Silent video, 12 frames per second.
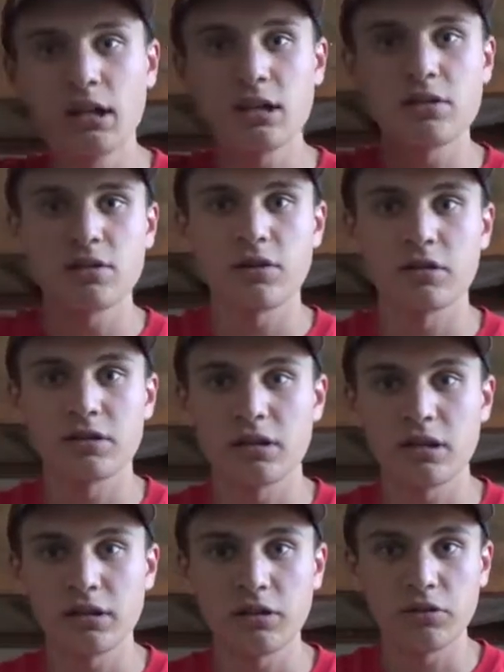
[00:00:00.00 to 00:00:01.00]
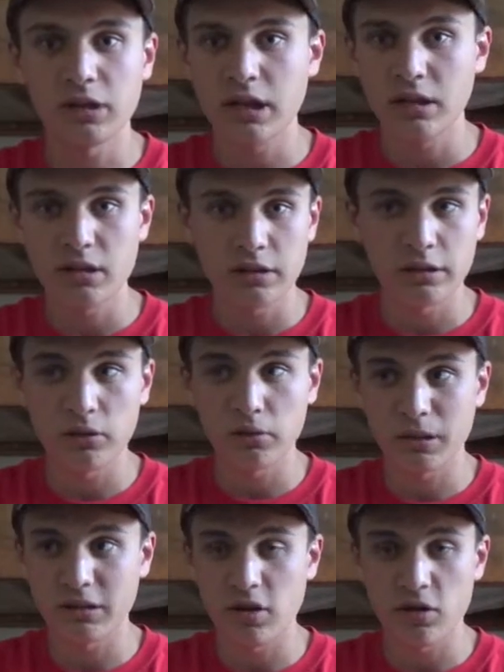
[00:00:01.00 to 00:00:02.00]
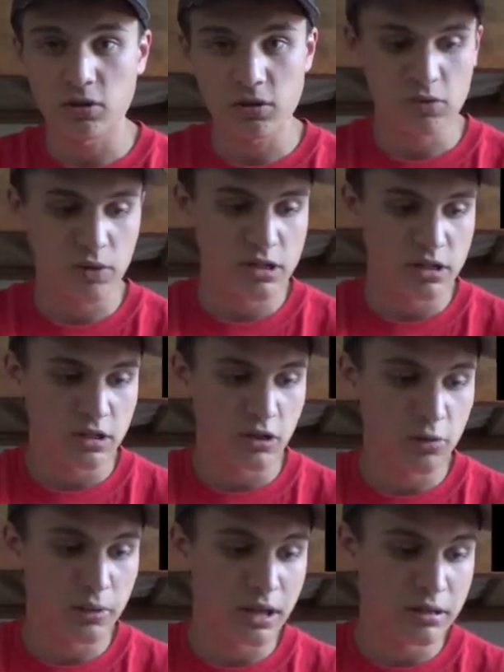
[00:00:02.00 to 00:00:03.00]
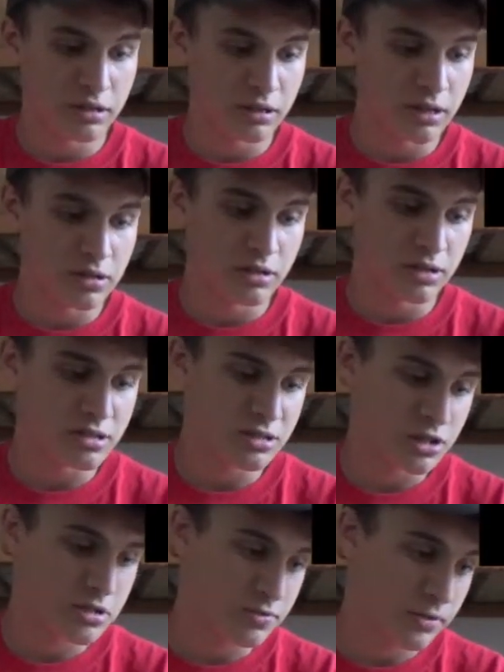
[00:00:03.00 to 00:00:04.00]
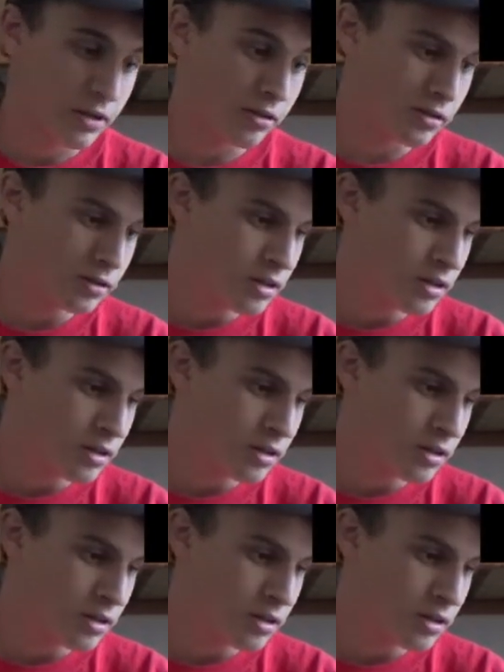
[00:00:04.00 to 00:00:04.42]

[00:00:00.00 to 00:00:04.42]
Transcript: these aren't little McDonald's toys. No man, this shit's real.